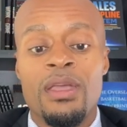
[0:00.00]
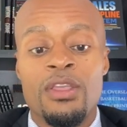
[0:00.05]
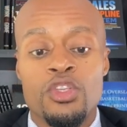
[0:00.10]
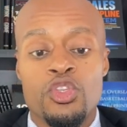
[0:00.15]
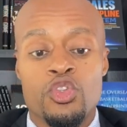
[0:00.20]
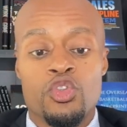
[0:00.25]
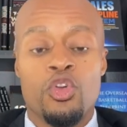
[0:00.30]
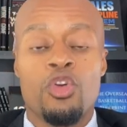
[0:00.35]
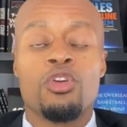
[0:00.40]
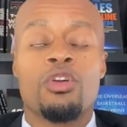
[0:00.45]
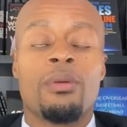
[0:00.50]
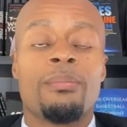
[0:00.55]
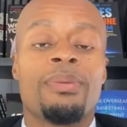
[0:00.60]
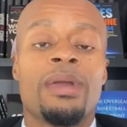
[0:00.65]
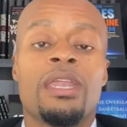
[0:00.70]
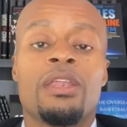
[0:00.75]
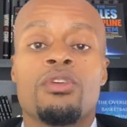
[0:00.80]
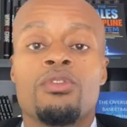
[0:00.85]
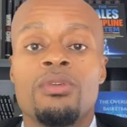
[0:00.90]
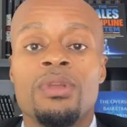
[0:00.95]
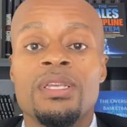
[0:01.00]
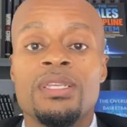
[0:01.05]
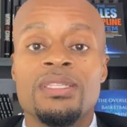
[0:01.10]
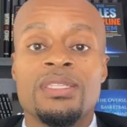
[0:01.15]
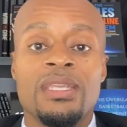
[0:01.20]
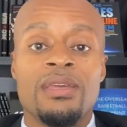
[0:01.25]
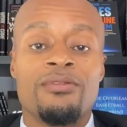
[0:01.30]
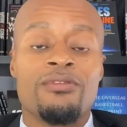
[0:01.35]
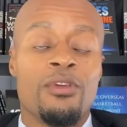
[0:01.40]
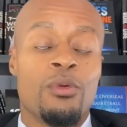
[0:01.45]
stronger pedigrees
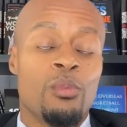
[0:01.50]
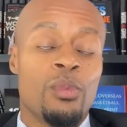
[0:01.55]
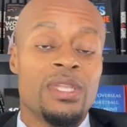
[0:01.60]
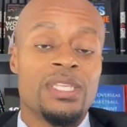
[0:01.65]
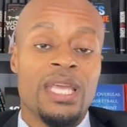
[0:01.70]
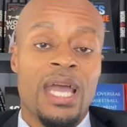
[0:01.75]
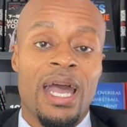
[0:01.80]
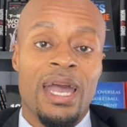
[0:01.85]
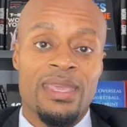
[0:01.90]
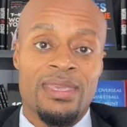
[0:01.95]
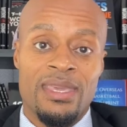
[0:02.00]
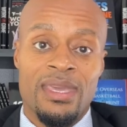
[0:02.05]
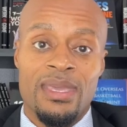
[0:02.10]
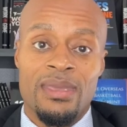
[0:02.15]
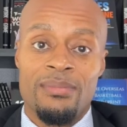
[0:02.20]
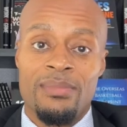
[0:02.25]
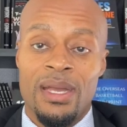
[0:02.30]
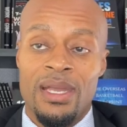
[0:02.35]
than from which I came.